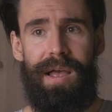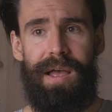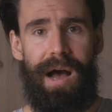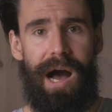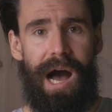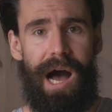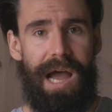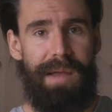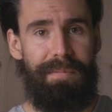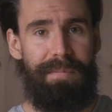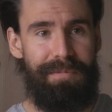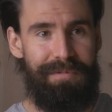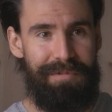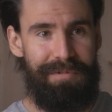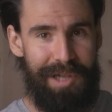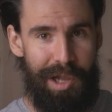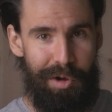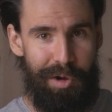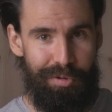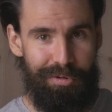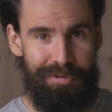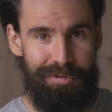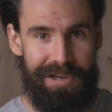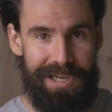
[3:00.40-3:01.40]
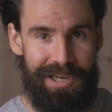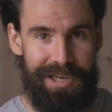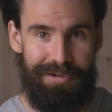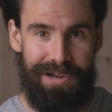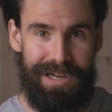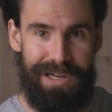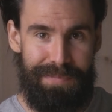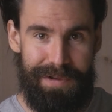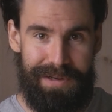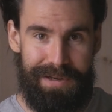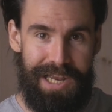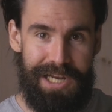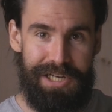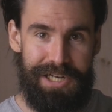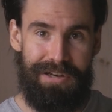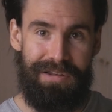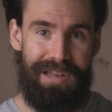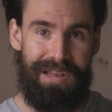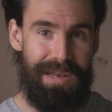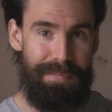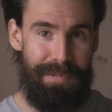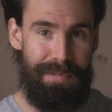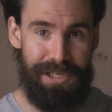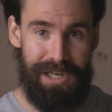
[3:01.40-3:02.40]
I'm lowering your
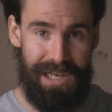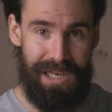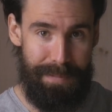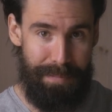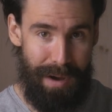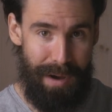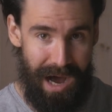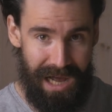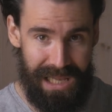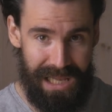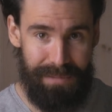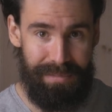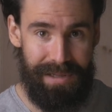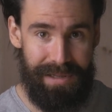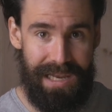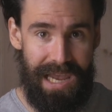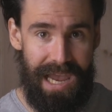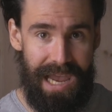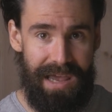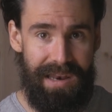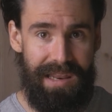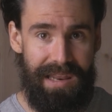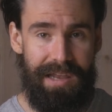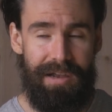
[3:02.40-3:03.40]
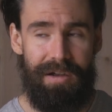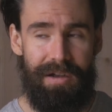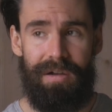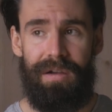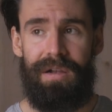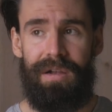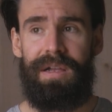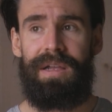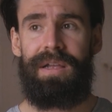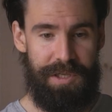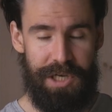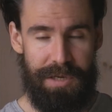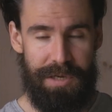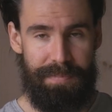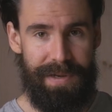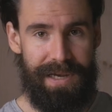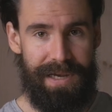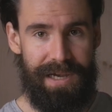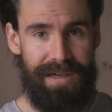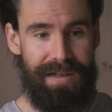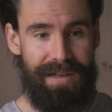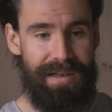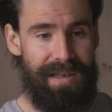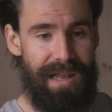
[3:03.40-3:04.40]
expectations as much as I possibly can here, just
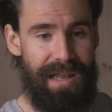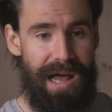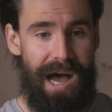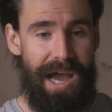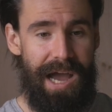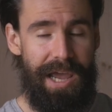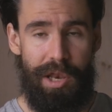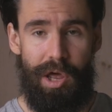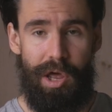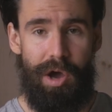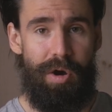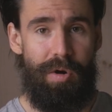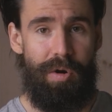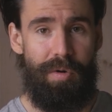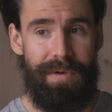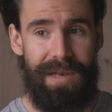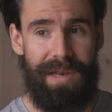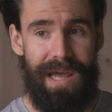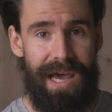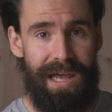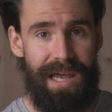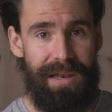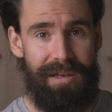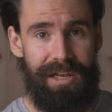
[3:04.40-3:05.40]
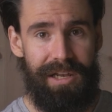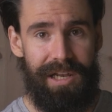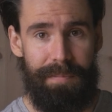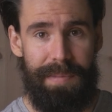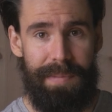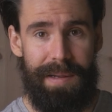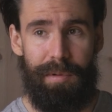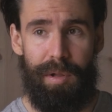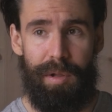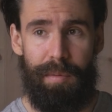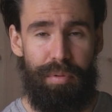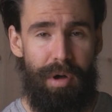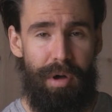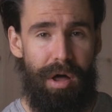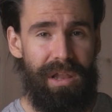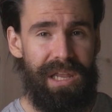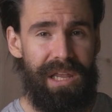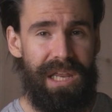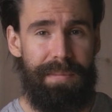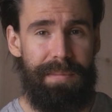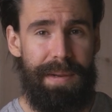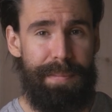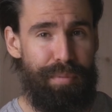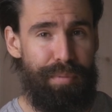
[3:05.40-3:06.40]
because I know that some people are
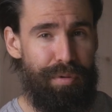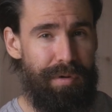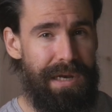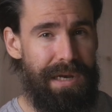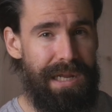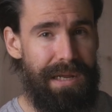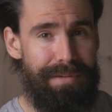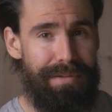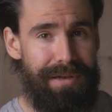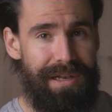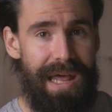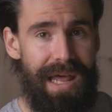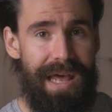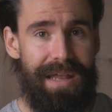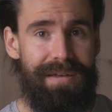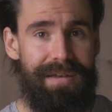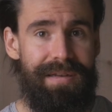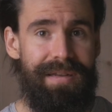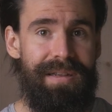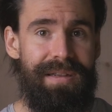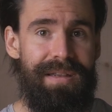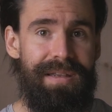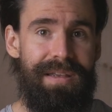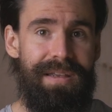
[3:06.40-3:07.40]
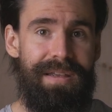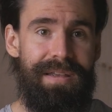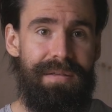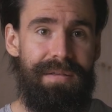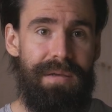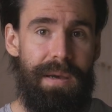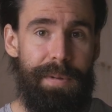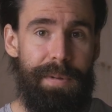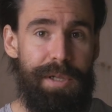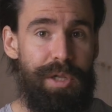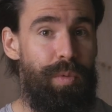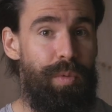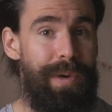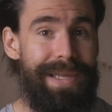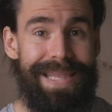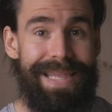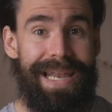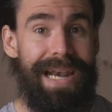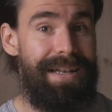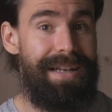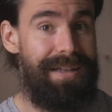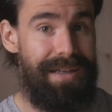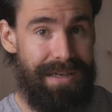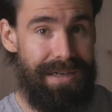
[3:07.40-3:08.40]
probably going to be pretty upset about the way
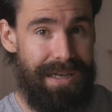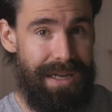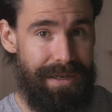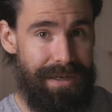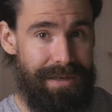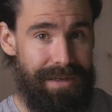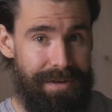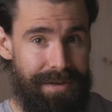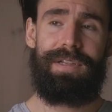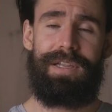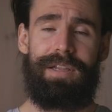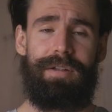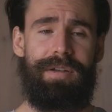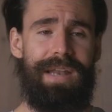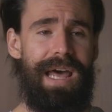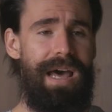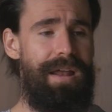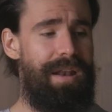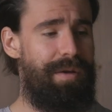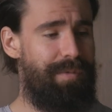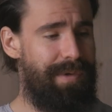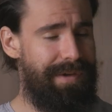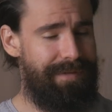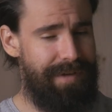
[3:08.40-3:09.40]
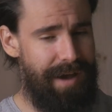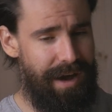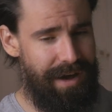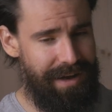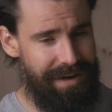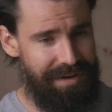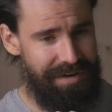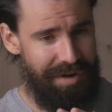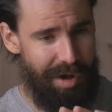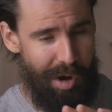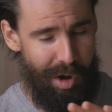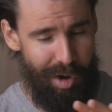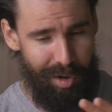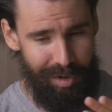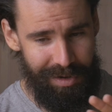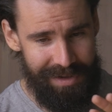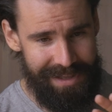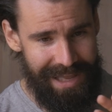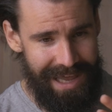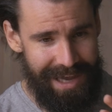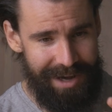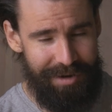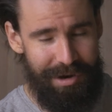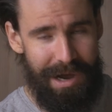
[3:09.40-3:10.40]
that I did this. So now that we've gotten all
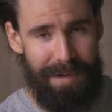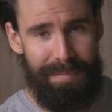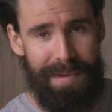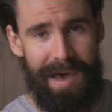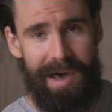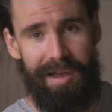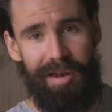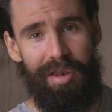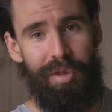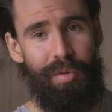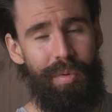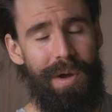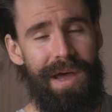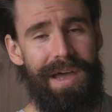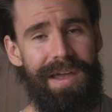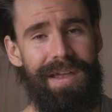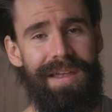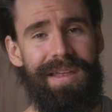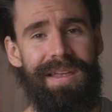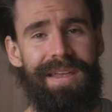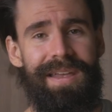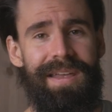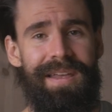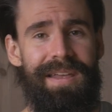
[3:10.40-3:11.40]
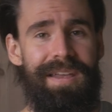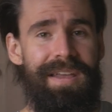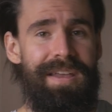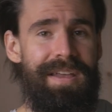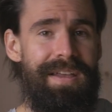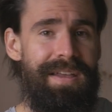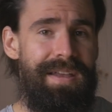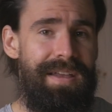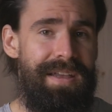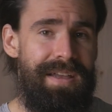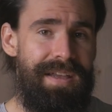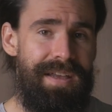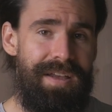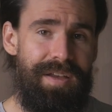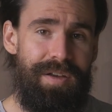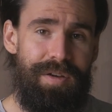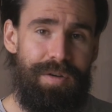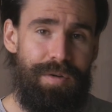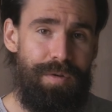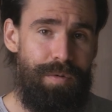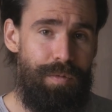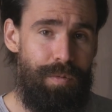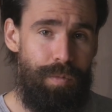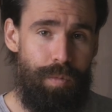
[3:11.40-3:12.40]
that crap out of the way,
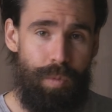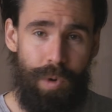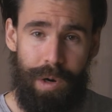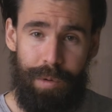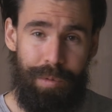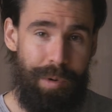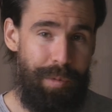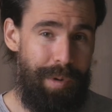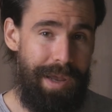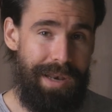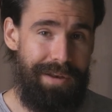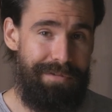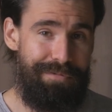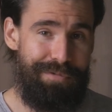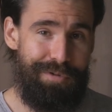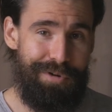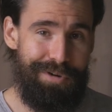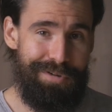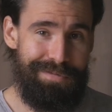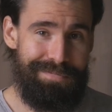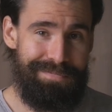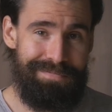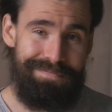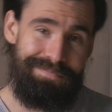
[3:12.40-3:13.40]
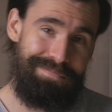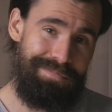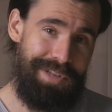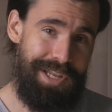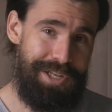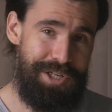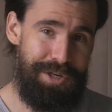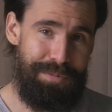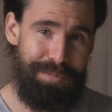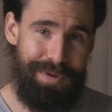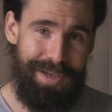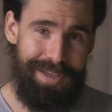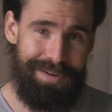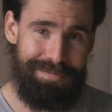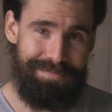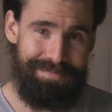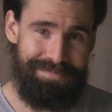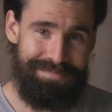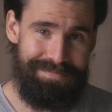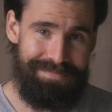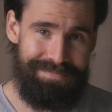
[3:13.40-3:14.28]
what are we waiting for? Let's jump in.